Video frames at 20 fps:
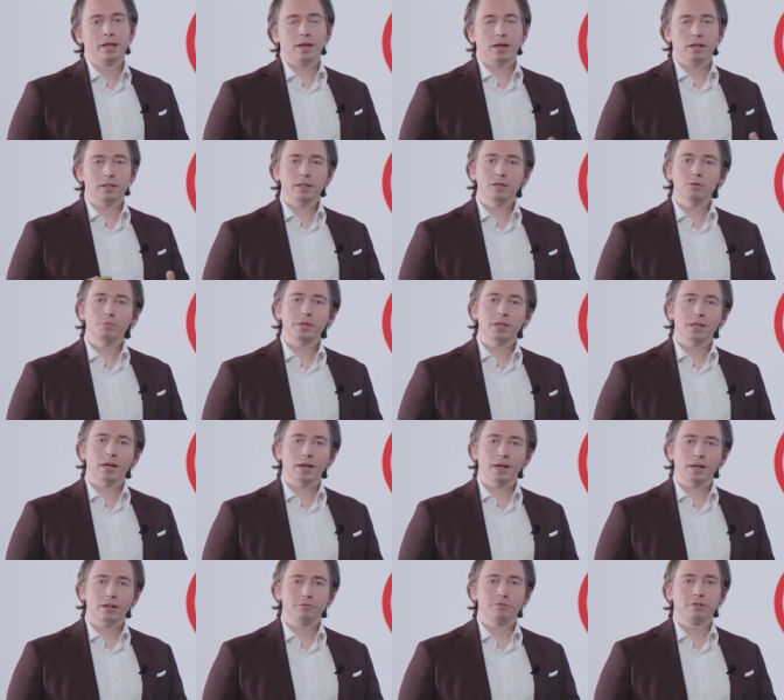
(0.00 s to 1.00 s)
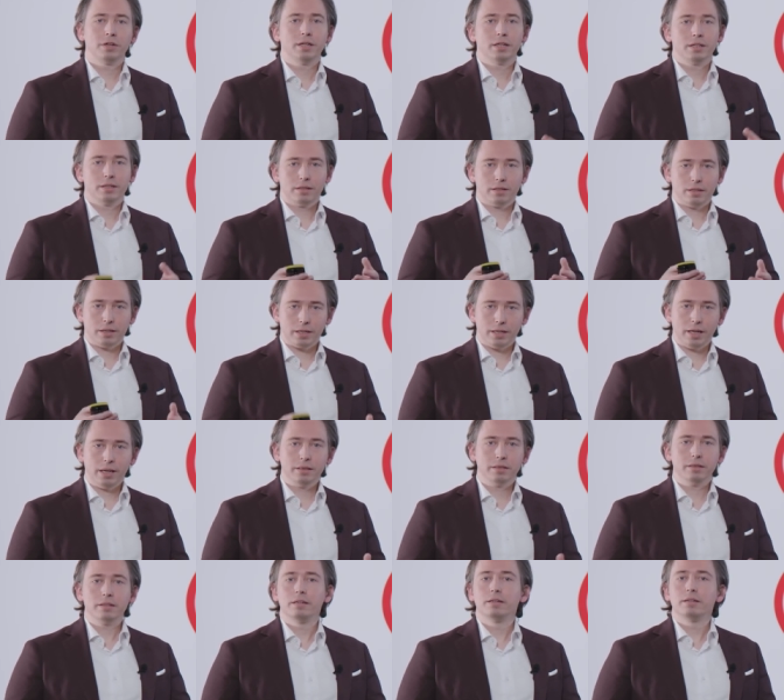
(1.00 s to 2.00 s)
And here we have,
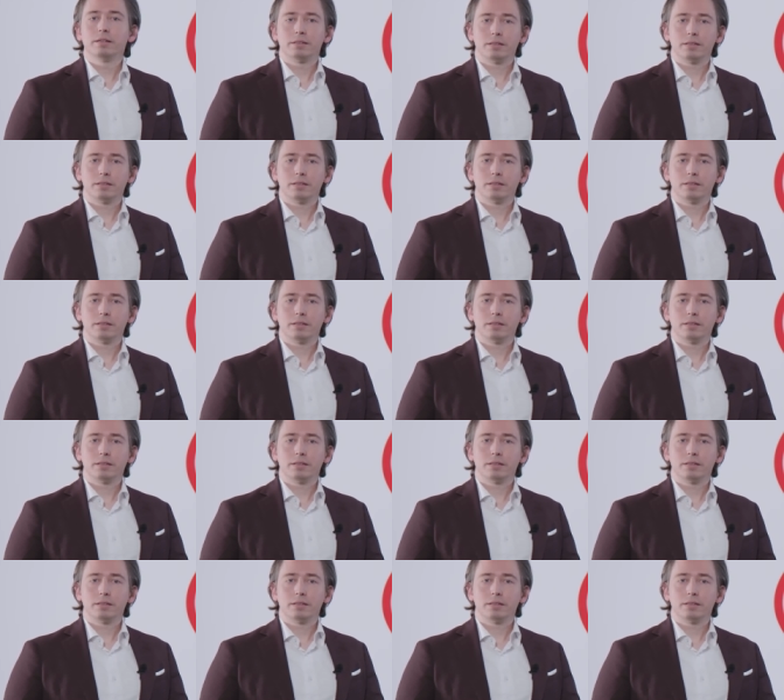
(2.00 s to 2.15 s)
again,